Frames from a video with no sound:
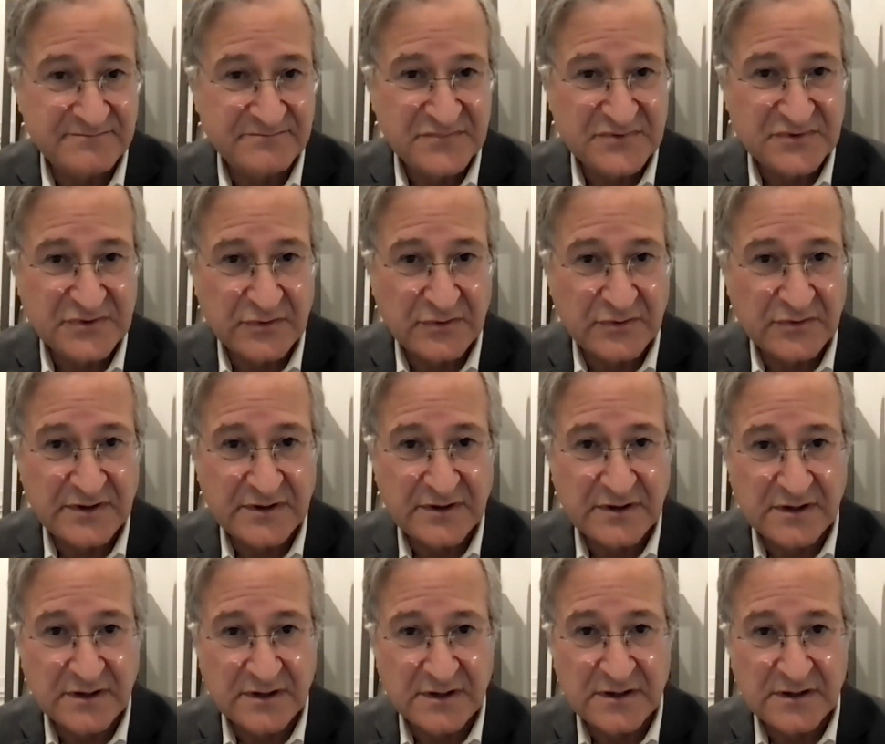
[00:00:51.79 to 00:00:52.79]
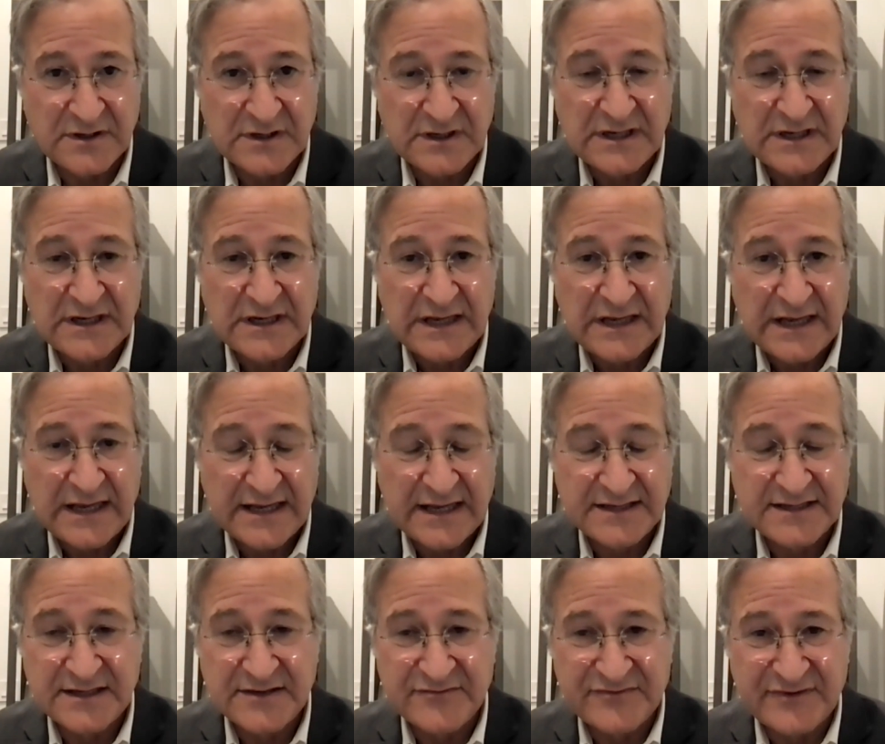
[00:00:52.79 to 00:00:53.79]
So, uh, and
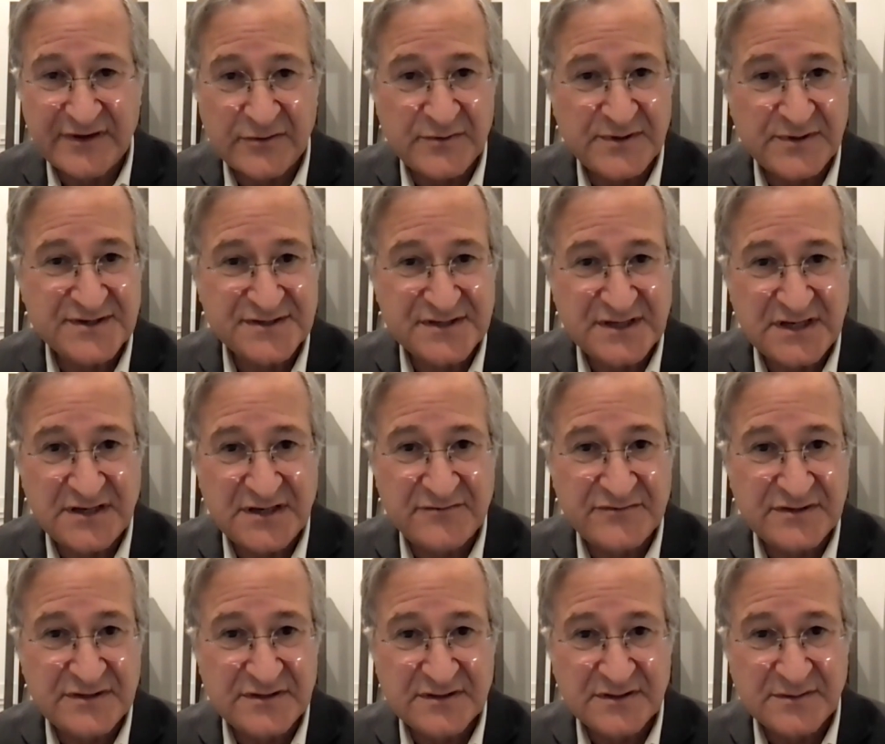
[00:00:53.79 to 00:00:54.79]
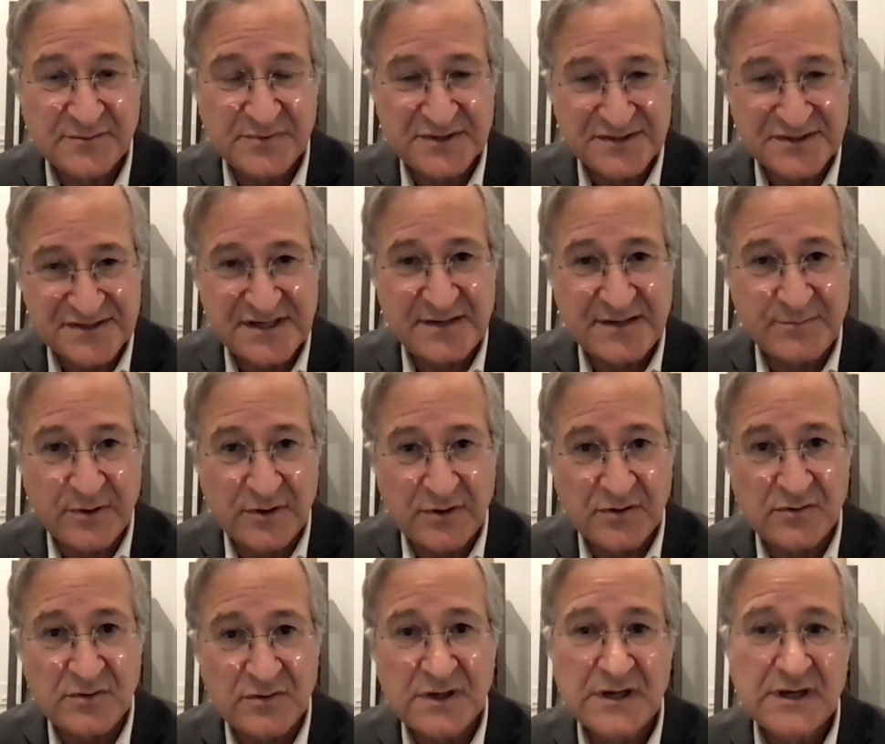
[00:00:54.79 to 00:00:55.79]
if they received the
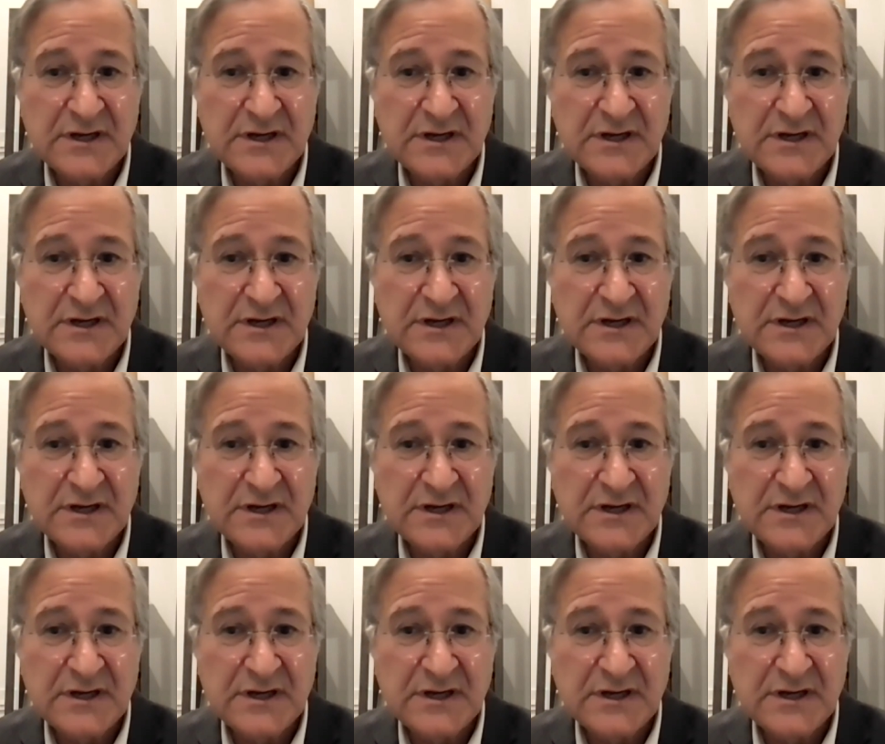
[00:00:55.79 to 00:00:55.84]
placebo,